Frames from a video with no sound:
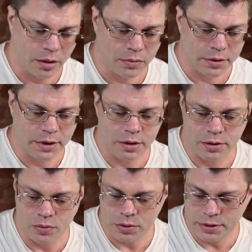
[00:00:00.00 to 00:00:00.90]
Set
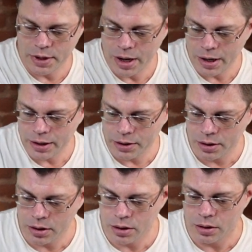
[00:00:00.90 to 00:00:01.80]
you aside.
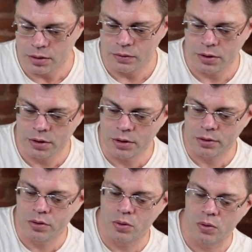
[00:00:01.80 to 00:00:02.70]
Another
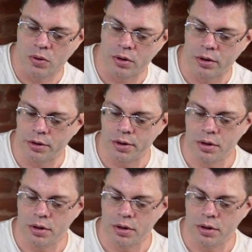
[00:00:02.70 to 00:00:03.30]
cord.